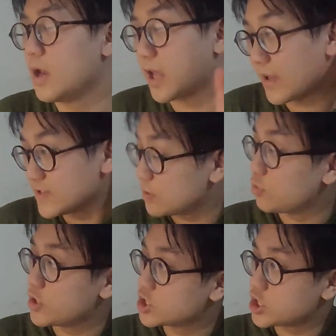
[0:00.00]
Like I said
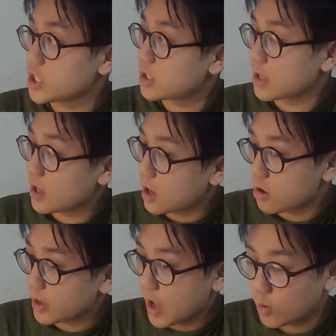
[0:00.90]
all this shit,
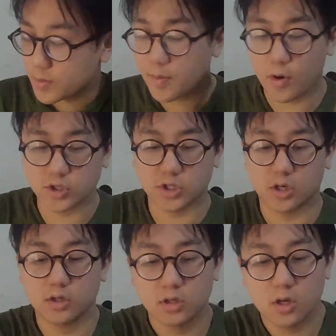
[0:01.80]
okay, I want to be a boxer.
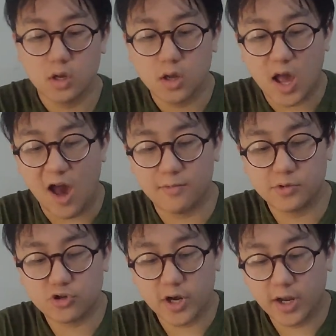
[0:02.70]
haven't
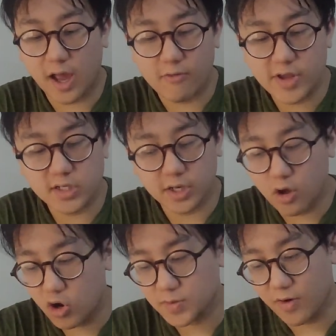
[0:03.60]
been training, I recently
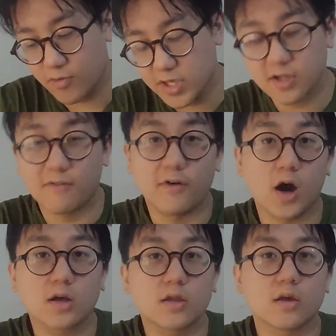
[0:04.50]
know because my wrists are
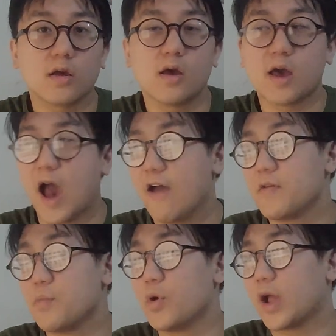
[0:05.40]
fucked. I
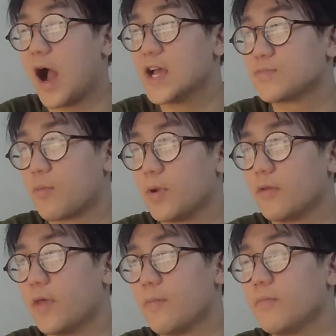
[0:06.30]
haven't been putting ice properly
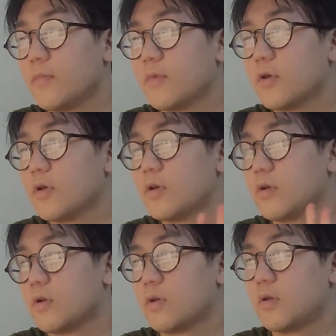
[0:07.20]
on them.
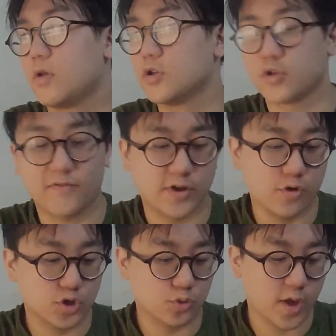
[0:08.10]
So if I
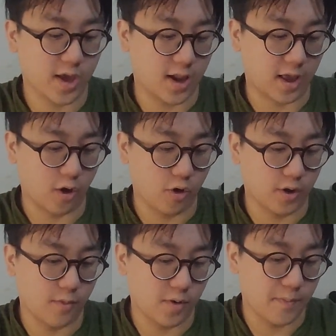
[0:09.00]
do swing I'm
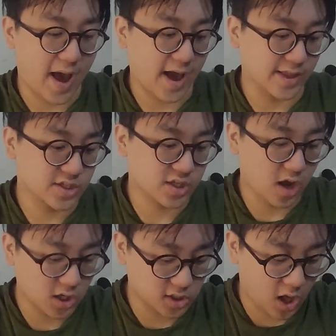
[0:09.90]
gonna on a bag, it's
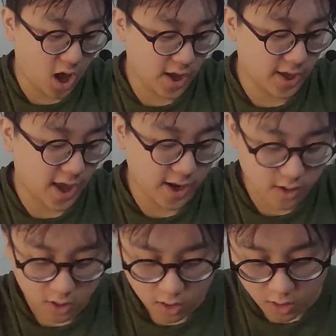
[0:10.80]
gonna start hurting again.
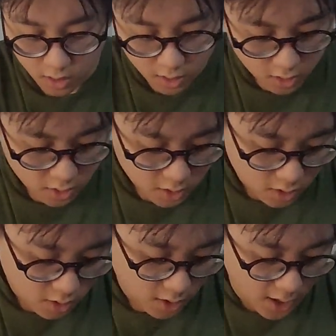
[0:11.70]

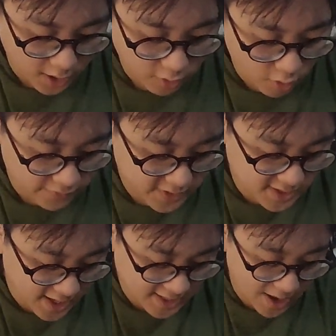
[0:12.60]
I don't know if
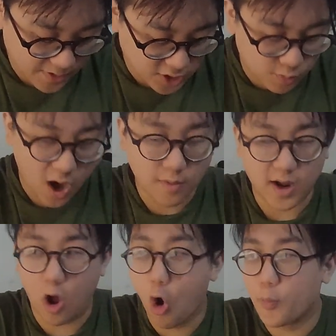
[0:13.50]
the damage is
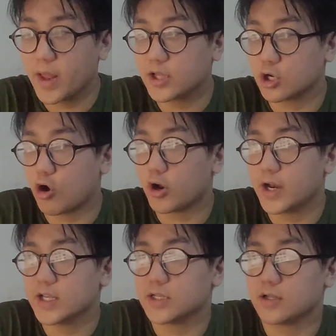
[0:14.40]
permanent, I hope it, to God
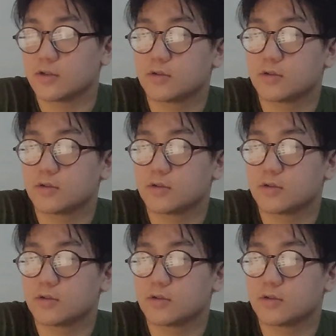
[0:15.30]
it isn't.